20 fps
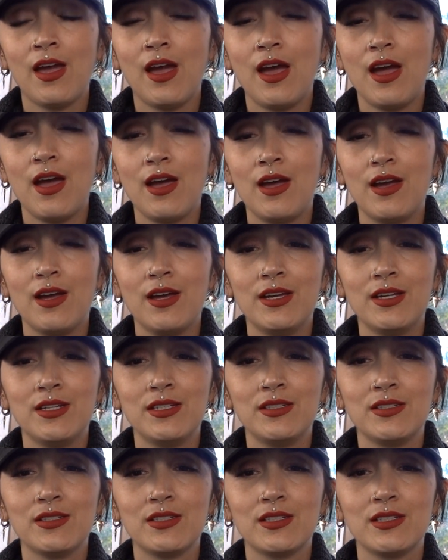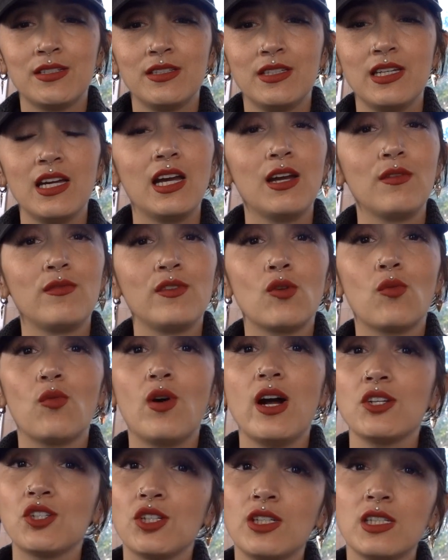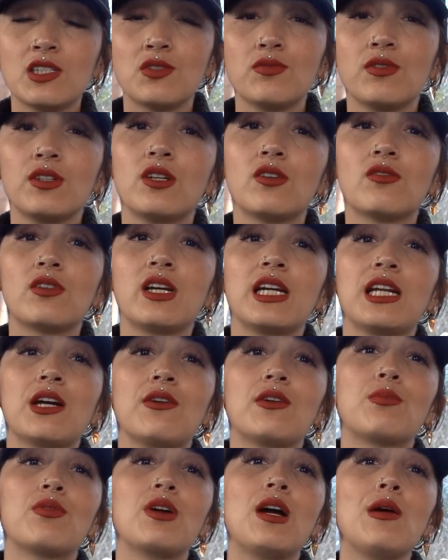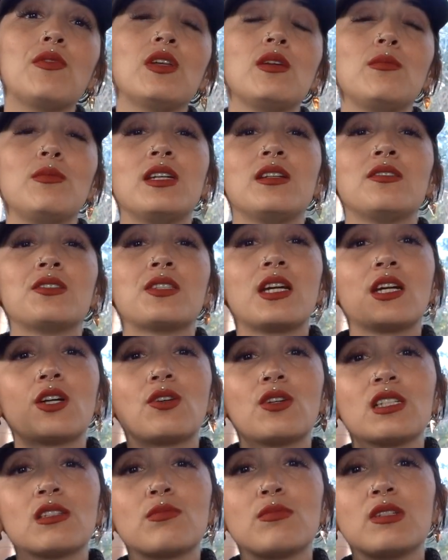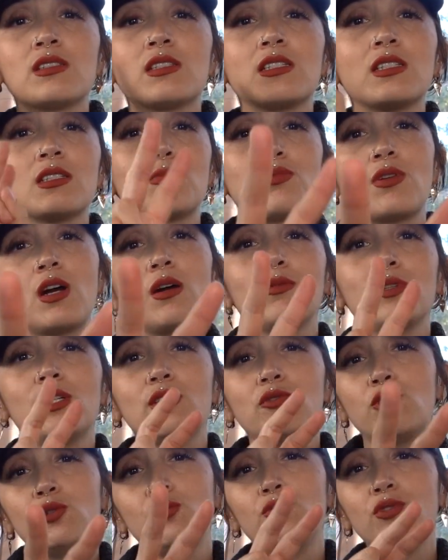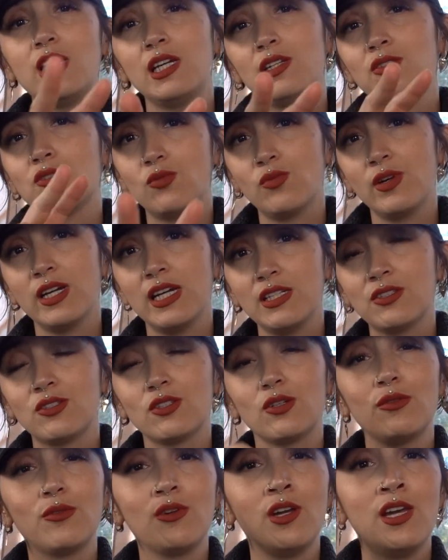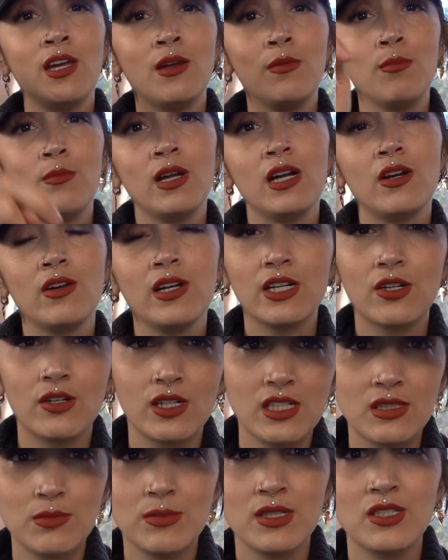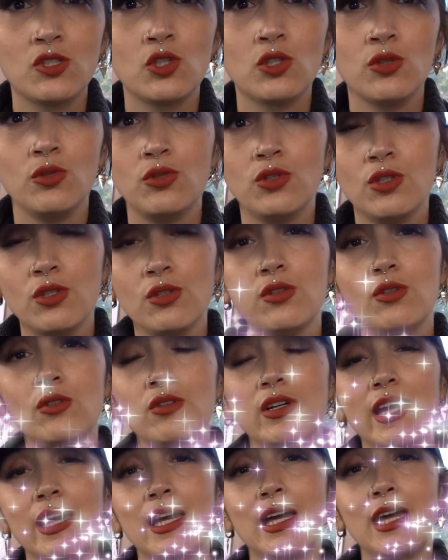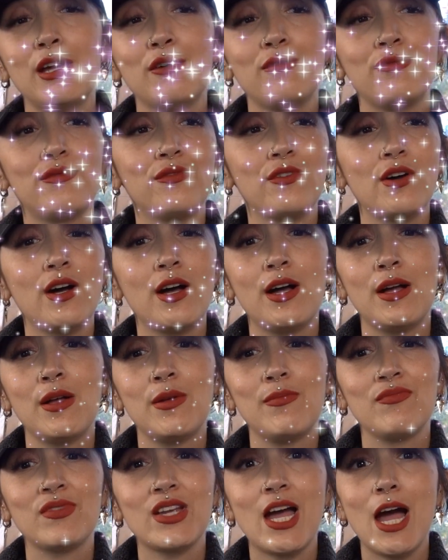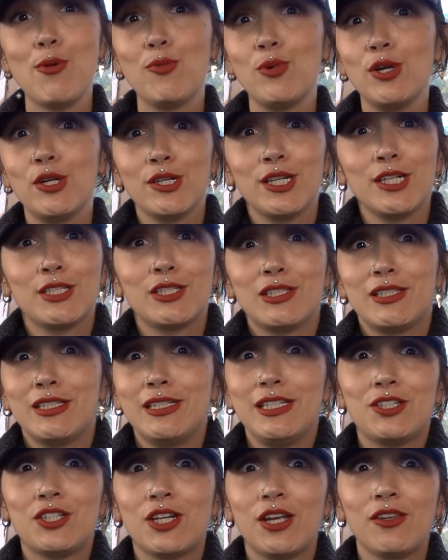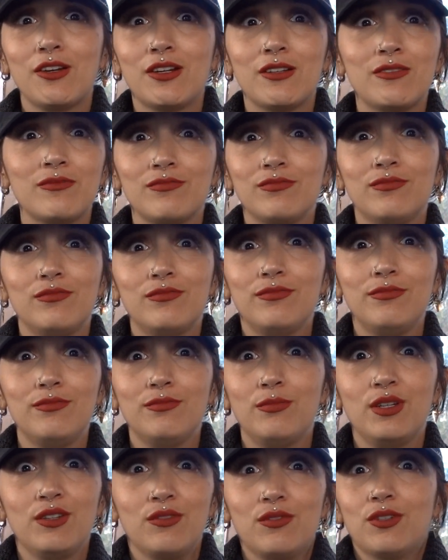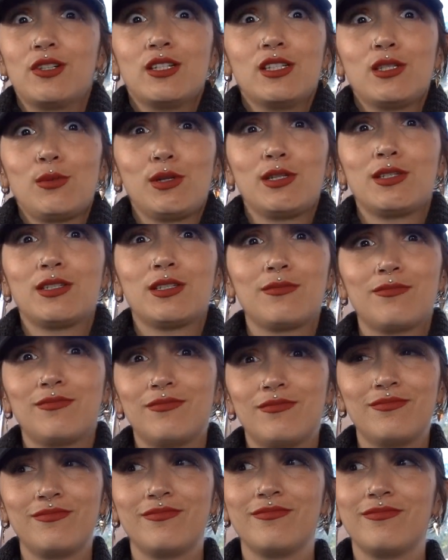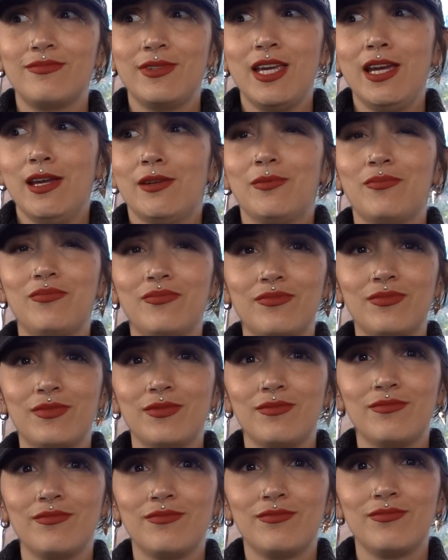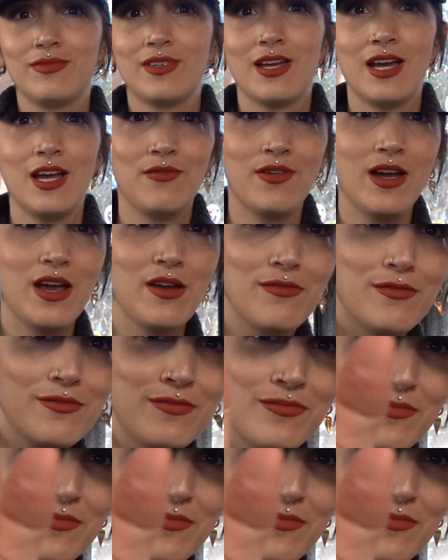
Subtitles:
And yeah, if you're watching this video right now, it probably means that Christmas is probably 2 days away. So Merry Christmas to you if we don't get to see each other before Christmas. Yeah, high five.